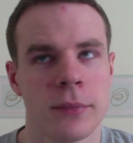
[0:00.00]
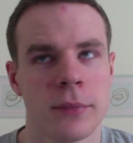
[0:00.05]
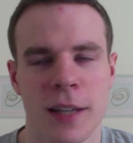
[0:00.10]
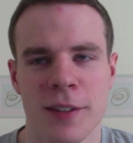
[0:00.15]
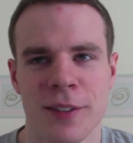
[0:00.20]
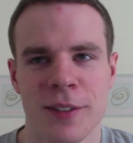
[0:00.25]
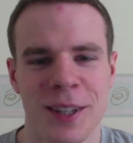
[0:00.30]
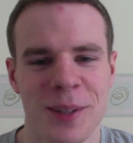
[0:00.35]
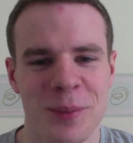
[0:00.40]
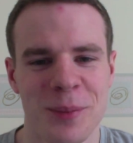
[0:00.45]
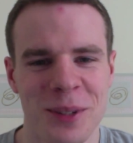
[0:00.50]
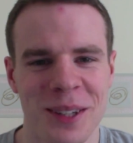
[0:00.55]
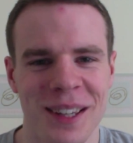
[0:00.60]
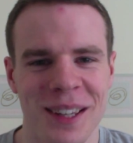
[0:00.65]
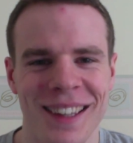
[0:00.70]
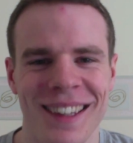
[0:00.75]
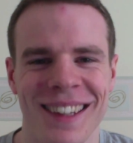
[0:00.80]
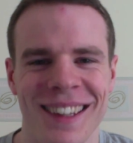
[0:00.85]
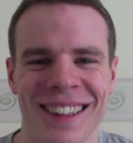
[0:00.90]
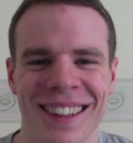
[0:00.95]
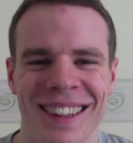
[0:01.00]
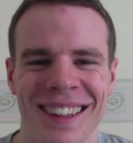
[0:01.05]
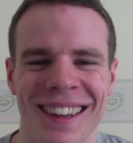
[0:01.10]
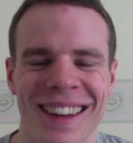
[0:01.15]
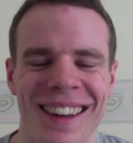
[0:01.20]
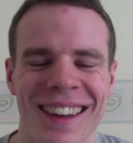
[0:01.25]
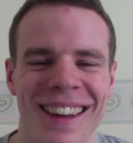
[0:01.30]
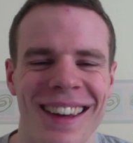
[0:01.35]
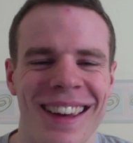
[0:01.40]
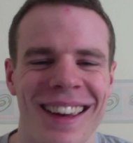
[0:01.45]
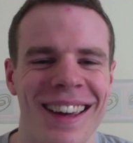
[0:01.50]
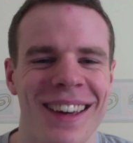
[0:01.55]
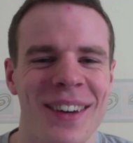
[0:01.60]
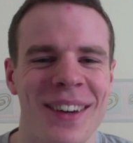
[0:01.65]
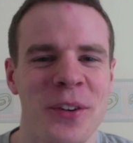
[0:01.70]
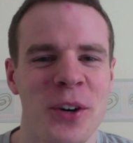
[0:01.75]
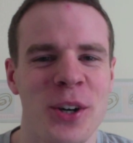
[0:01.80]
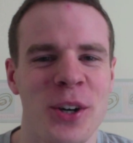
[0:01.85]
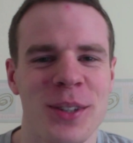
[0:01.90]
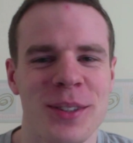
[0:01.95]
times that
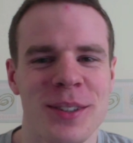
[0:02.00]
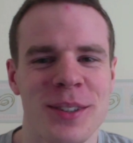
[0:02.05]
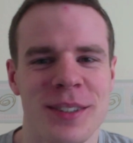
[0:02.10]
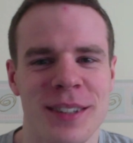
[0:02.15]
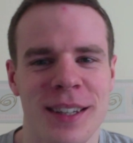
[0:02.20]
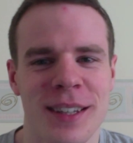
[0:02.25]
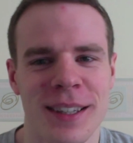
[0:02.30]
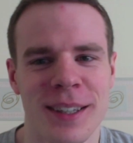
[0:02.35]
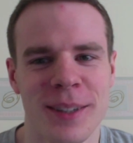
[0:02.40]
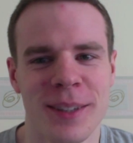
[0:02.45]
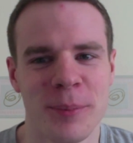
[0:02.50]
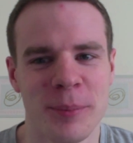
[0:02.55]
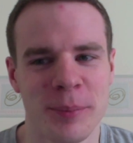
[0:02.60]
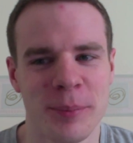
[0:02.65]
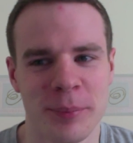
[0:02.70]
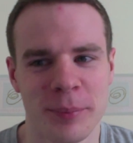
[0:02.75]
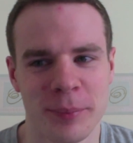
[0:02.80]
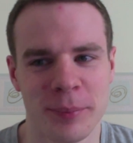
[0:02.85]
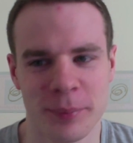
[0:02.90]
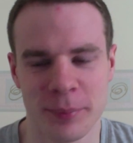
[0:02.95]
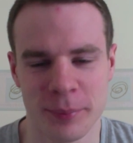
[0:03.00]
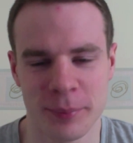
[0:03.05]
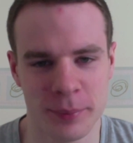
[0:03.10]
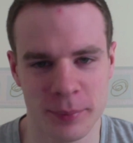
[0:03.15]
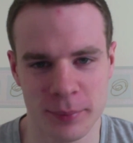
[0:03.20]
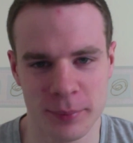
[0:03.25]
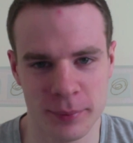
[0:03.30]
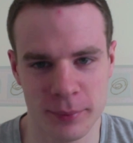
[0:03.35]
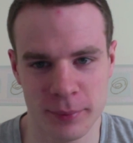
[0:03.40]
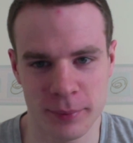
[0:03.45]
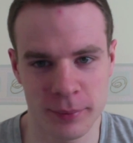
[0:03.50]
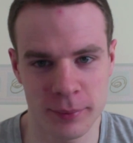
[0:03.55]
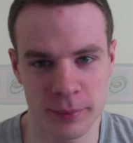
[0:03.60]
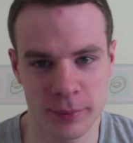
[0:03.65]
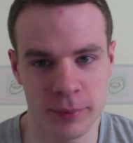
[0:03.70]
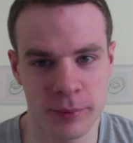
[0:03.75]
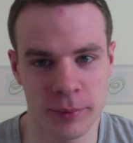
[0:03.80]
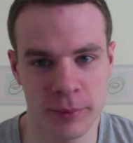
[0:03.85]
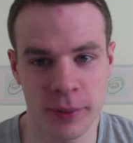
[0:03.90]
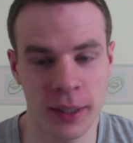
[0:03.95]
was, like
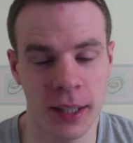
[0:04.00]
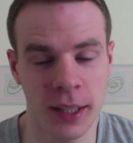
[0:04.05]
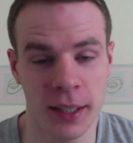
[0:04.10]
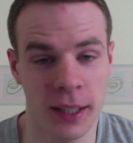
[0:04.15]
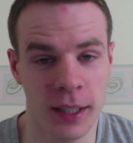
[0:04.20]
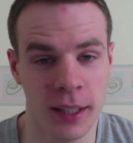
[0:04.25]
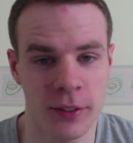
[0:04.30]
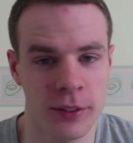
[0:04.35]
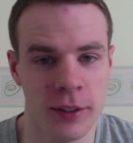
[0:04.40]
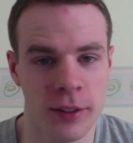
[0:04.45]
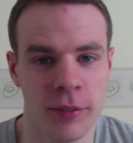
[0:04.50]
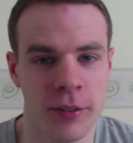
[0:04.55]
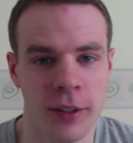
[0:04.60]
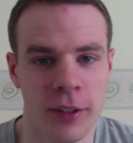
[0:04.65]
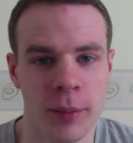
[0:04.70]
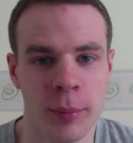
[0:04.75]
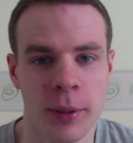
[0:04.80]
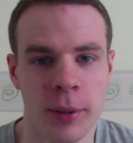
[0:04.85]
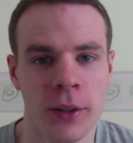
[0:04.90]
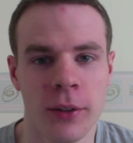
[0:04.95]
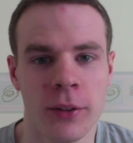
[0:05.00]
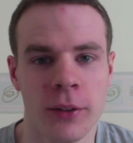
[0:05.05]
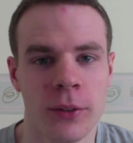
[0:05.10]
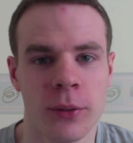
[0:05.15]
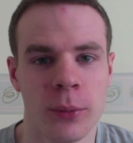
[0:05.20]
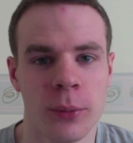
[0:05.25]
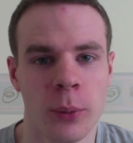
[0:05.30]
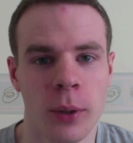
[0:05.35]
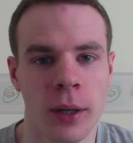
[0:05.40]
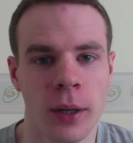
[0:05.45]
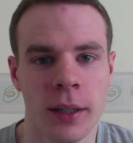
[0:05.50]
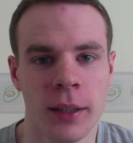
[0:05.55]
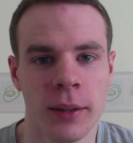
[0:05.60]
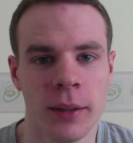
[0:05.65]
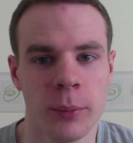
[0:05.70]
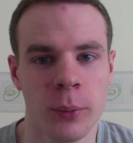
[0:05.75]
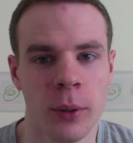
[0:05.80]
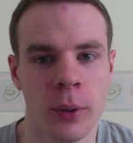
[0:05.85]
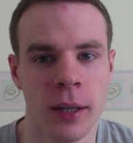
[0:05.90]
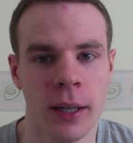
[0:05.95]
I said, far beyond what
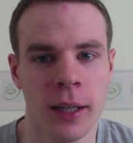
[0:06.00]
I